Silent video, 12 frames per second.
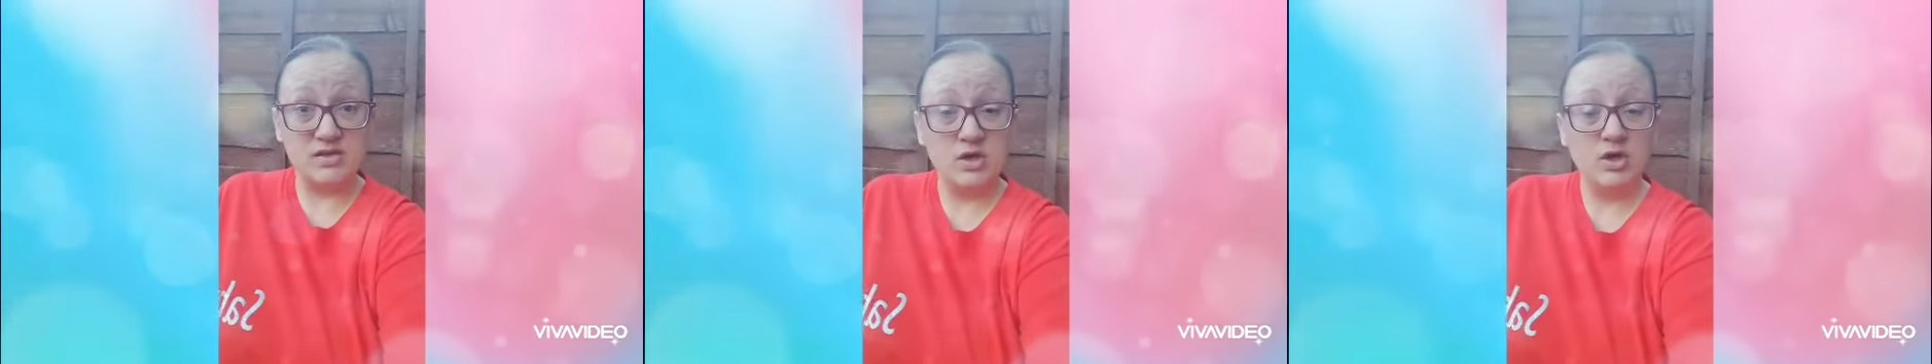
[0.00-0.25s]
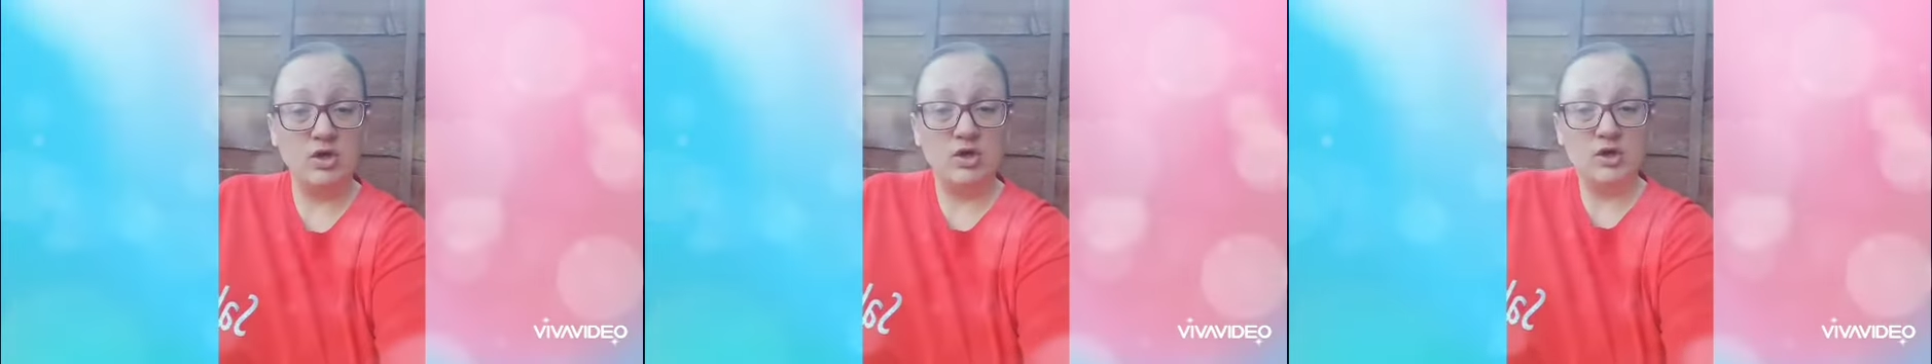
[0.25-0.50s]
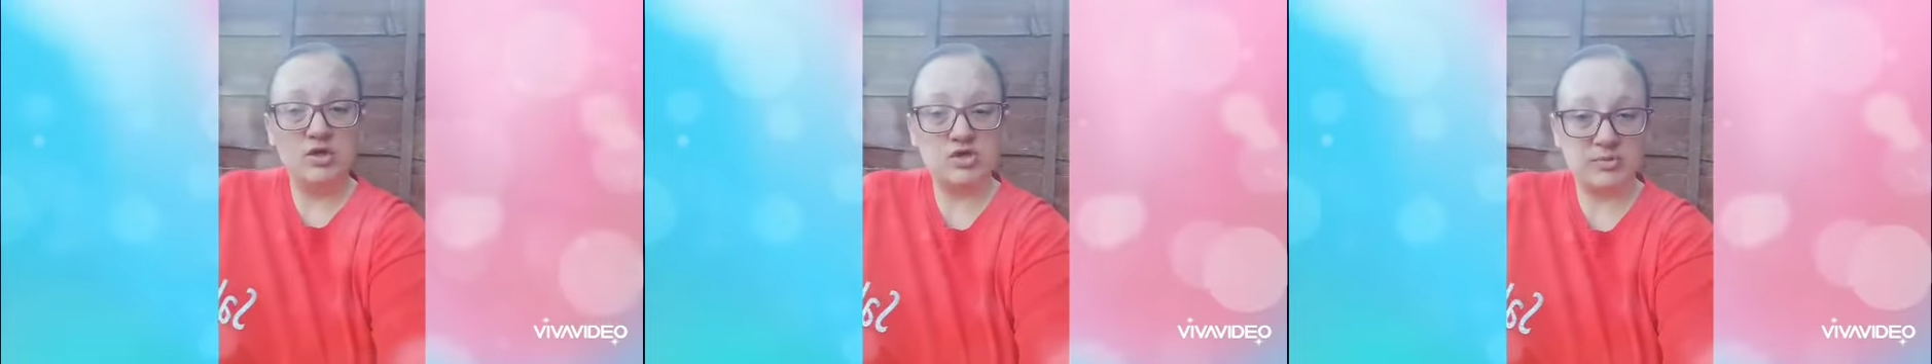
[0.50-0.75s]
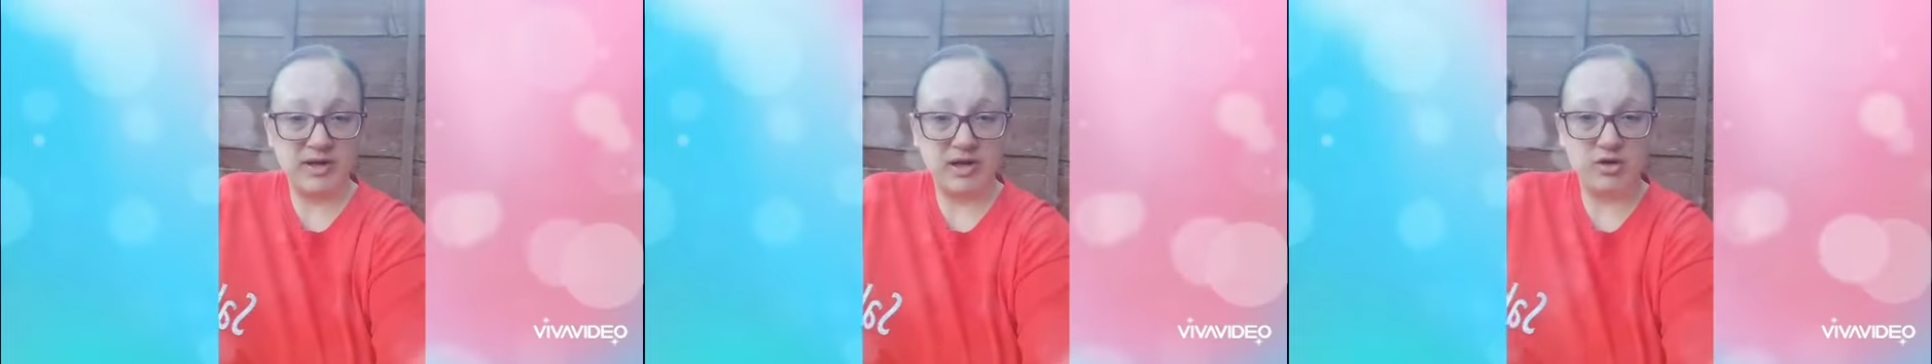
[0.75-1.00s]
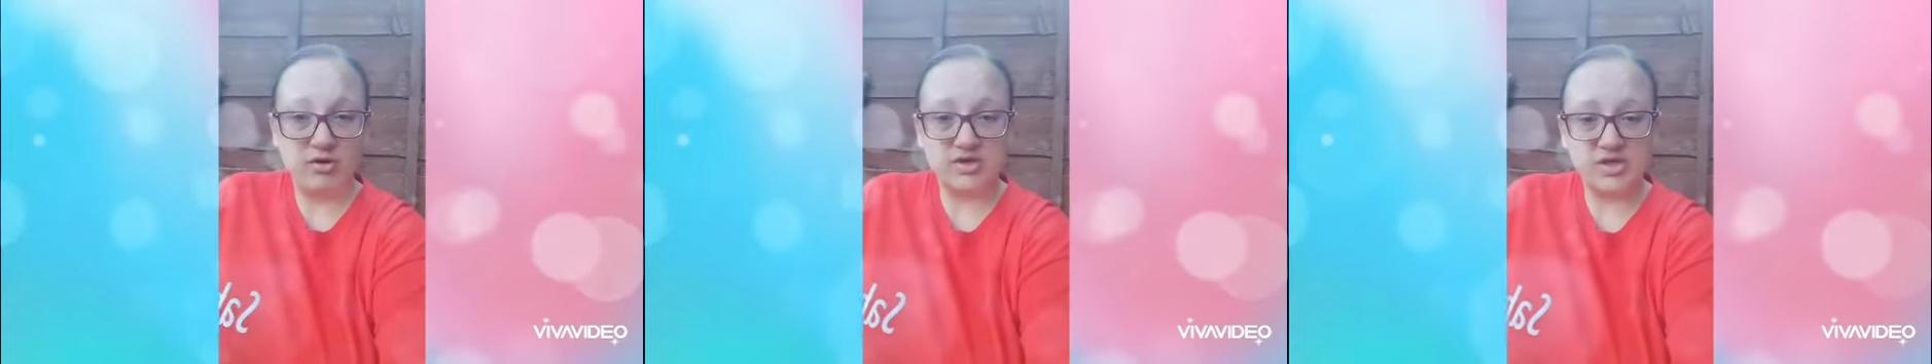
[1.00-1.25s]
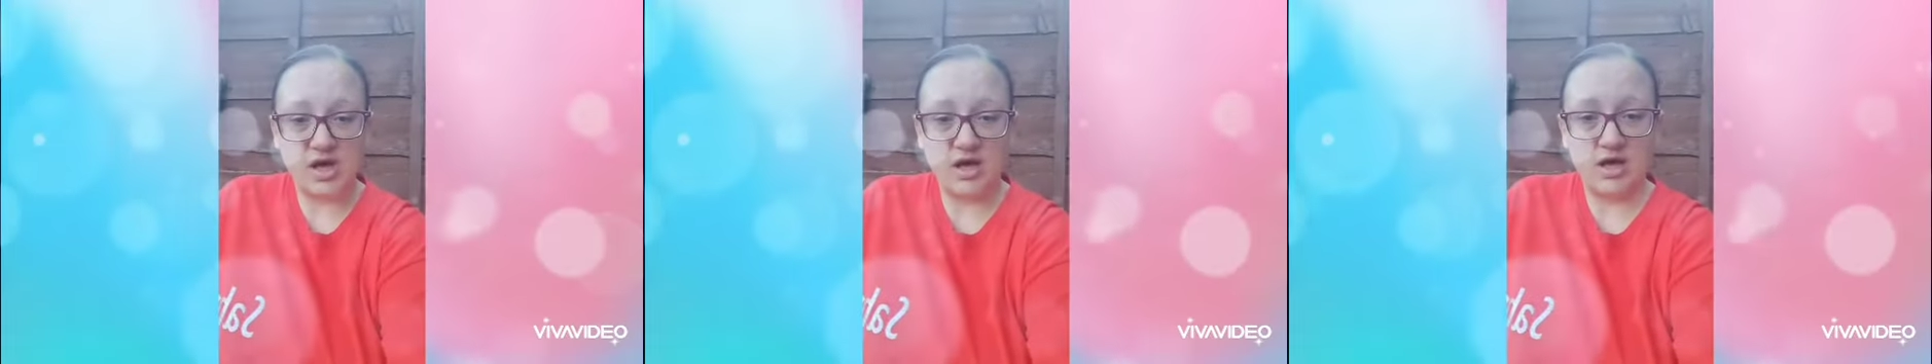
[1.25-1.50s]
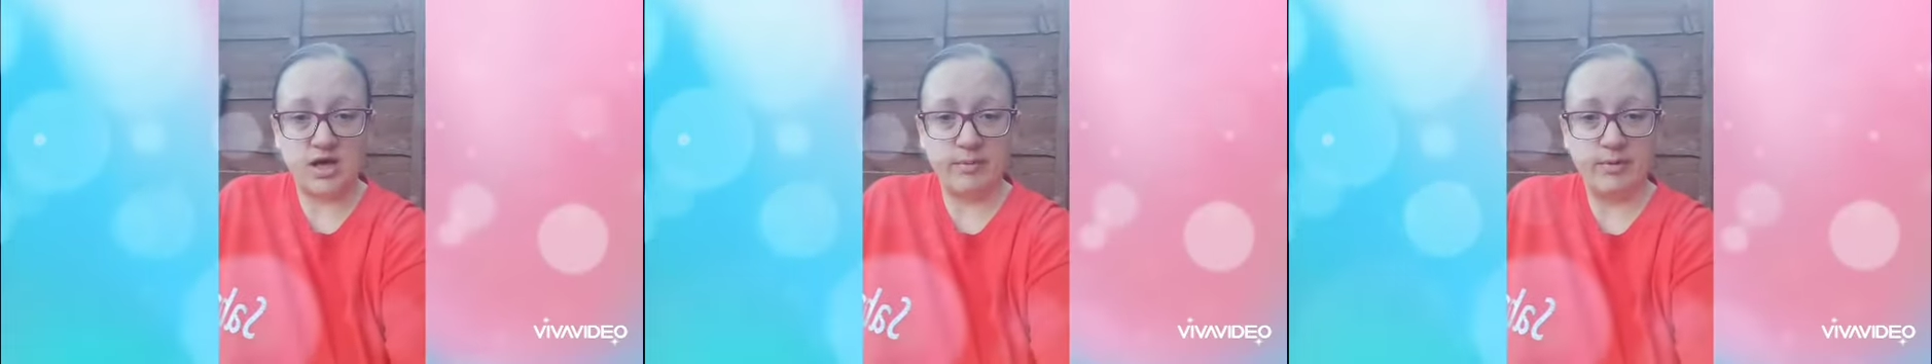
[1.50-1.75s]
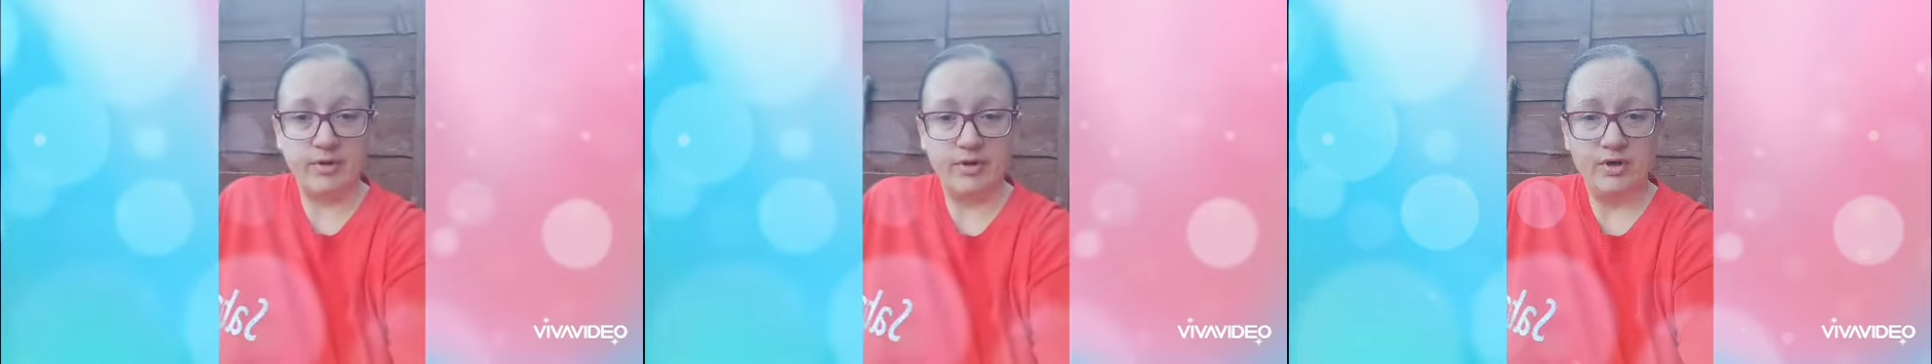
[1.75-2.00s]
It took me a long
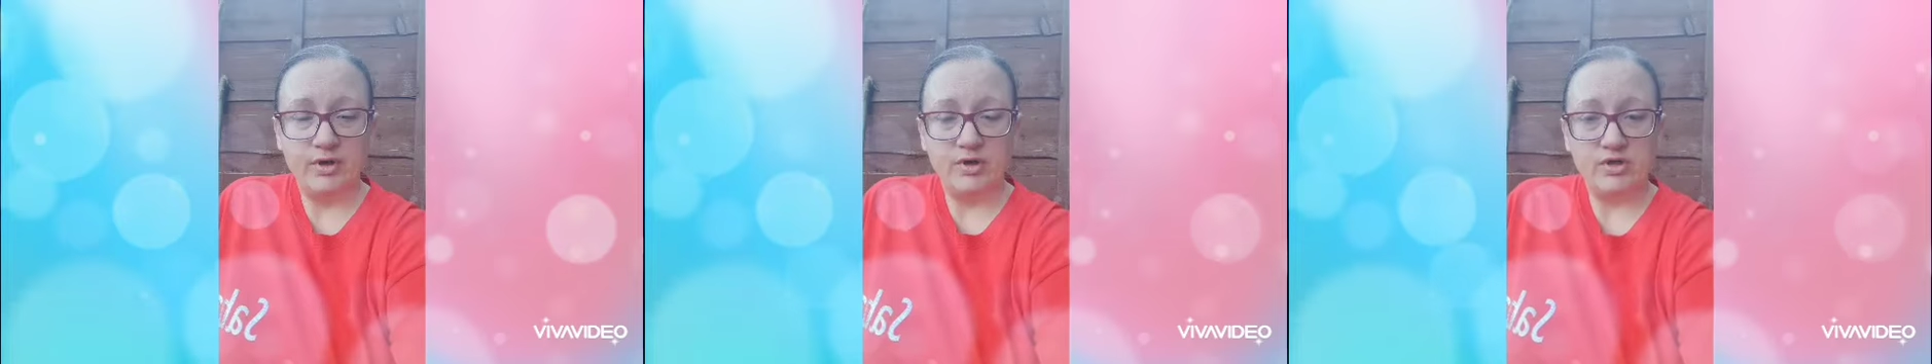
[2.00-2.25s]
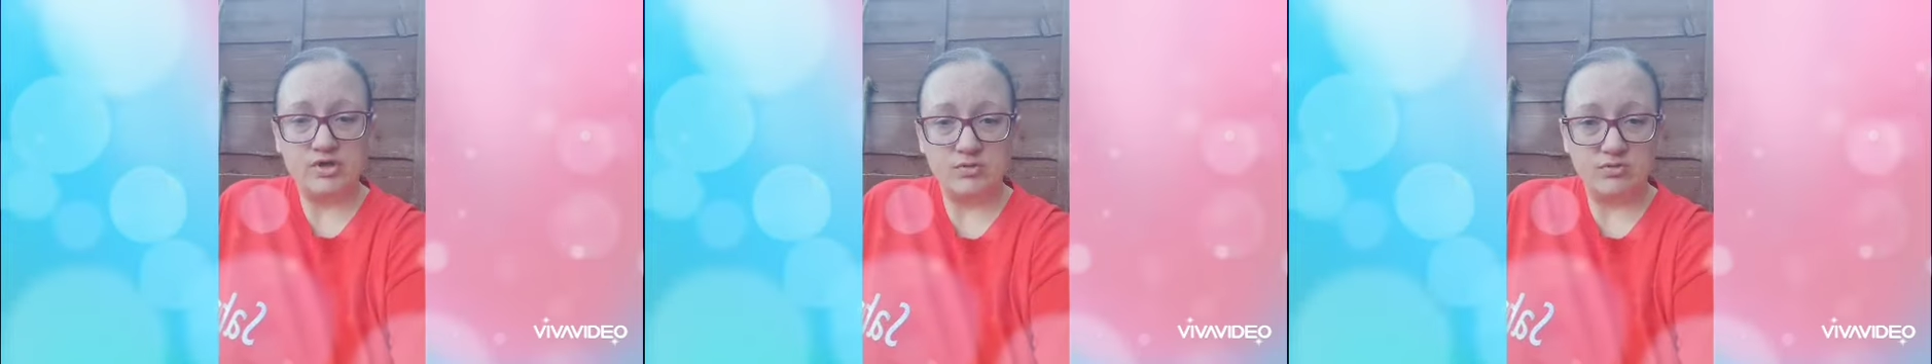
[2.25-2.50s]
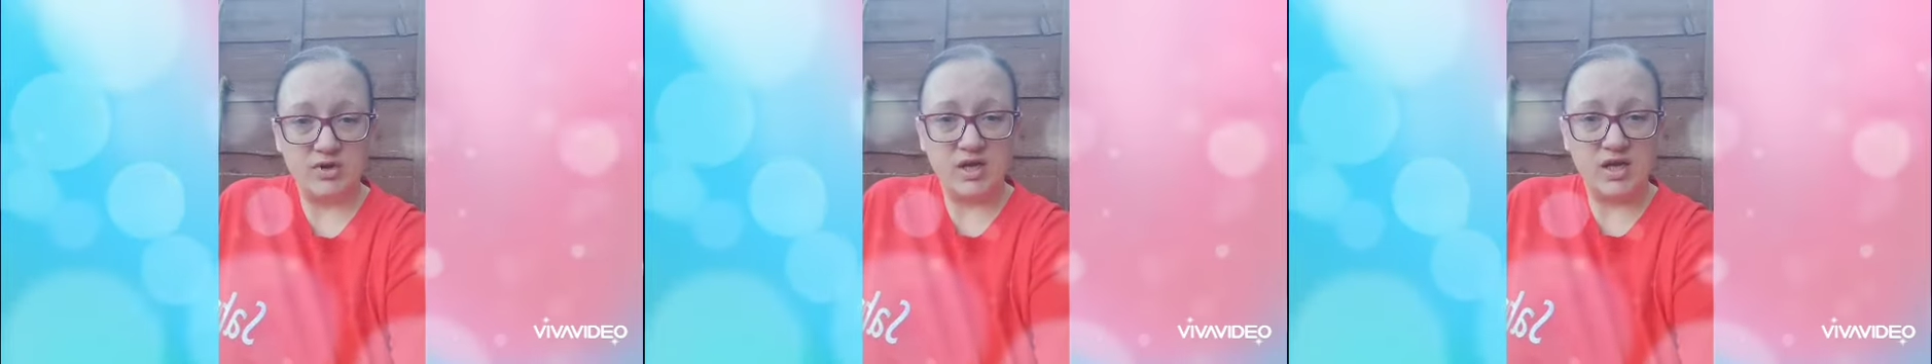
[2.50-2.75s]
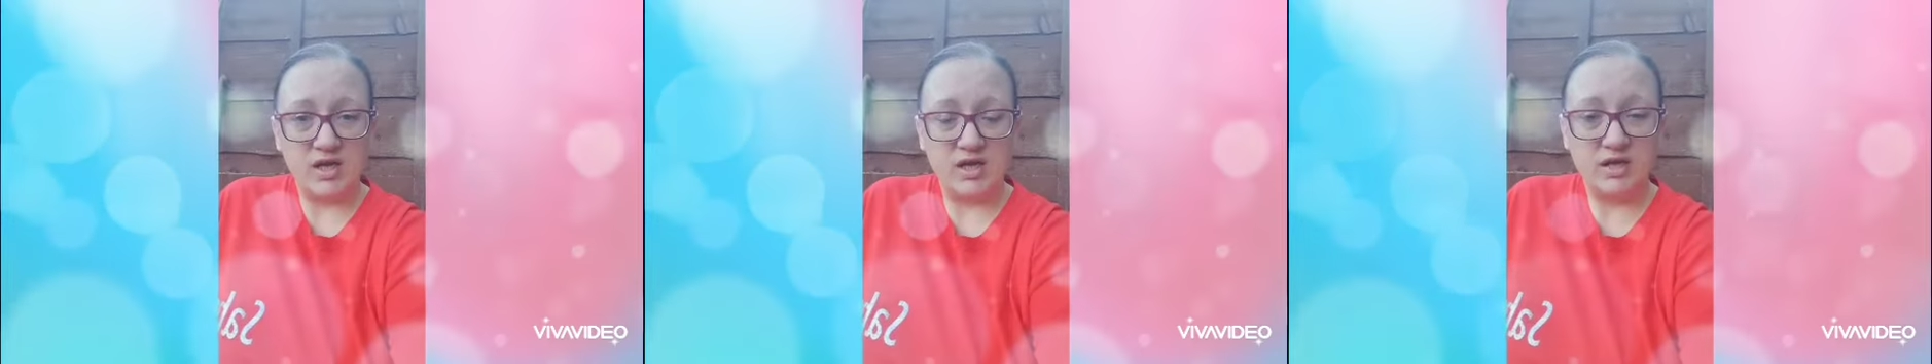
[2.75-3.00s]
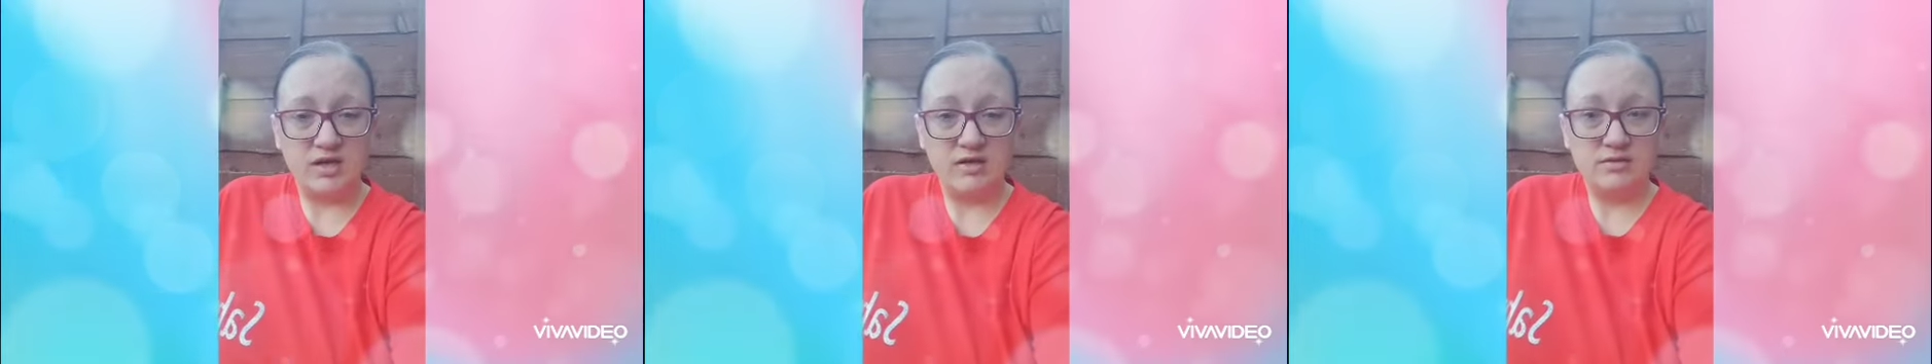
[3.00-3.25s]
time to really,